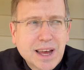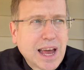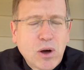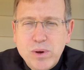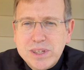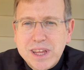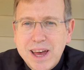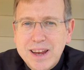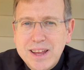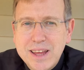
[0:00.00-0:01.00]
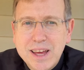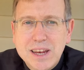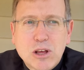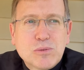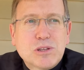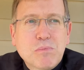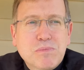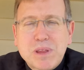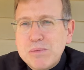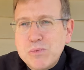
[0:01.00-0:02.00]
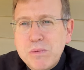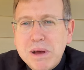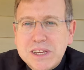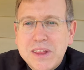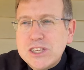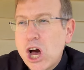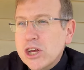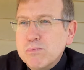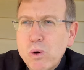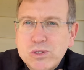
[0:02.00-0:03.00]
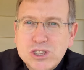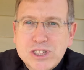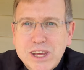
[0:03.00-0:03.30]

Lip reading: How is that? Now, sometimes we might say that's osmosis,